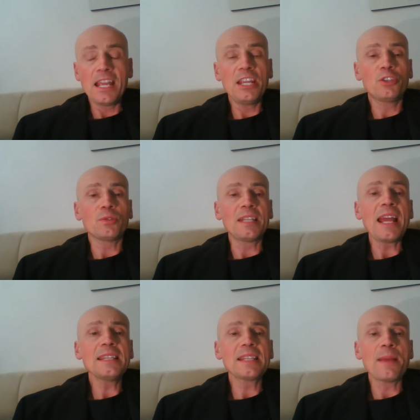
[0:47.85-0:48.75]
In
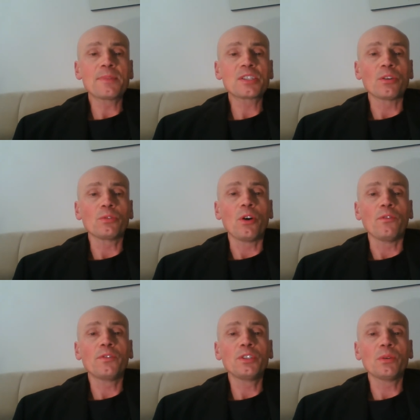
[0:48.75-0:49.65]
today's episode
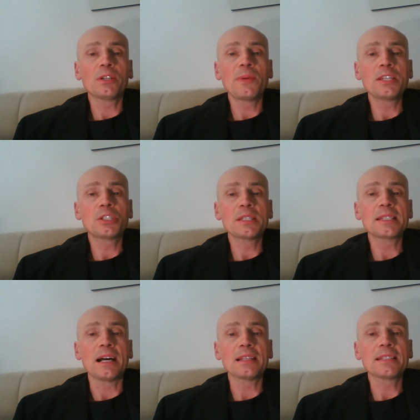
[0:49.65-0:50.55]
of Your Questions
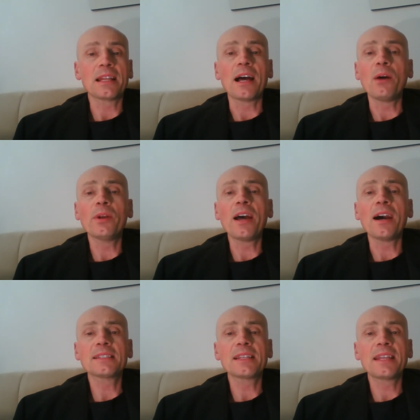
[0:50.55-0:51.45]
Answered, I want to
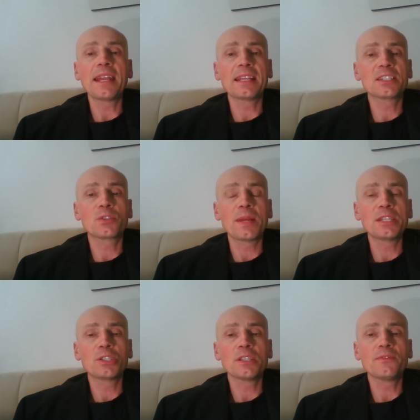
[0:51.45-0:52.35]
answer the next
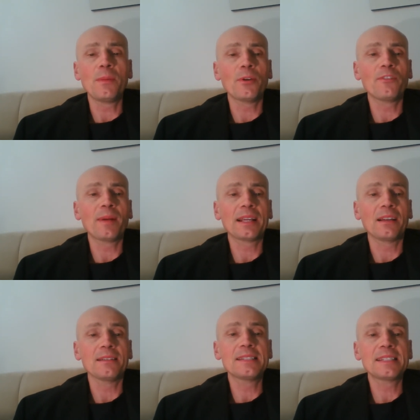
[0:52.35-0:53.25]
questions from one of my
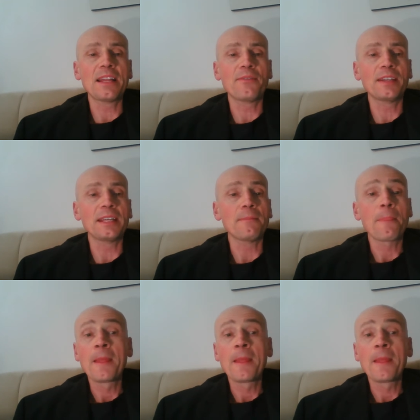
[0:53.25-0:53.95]
clients, Stephanie,